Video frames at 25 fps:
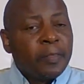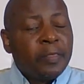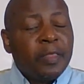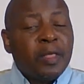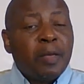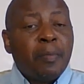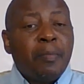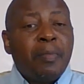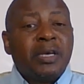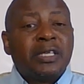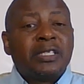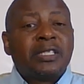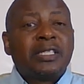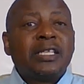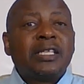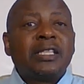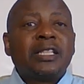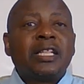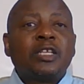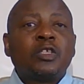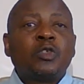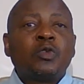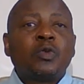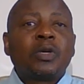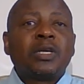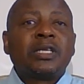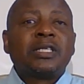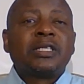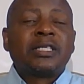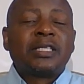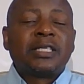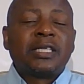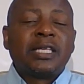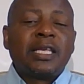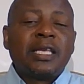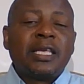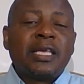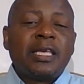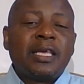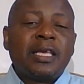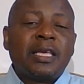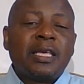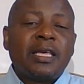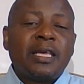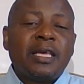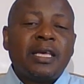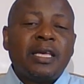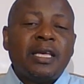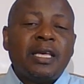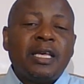the best thing that you can say
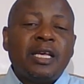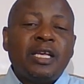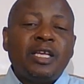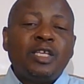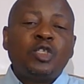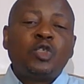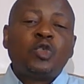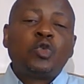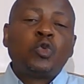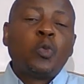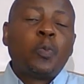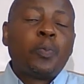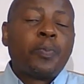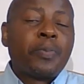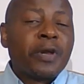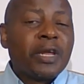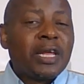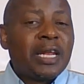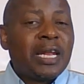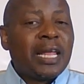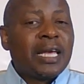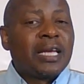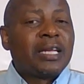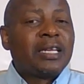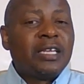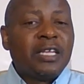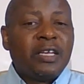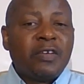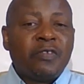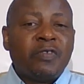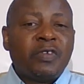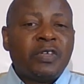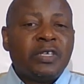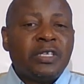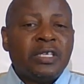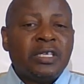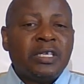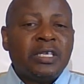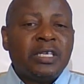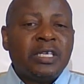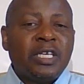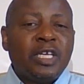is to pray like David.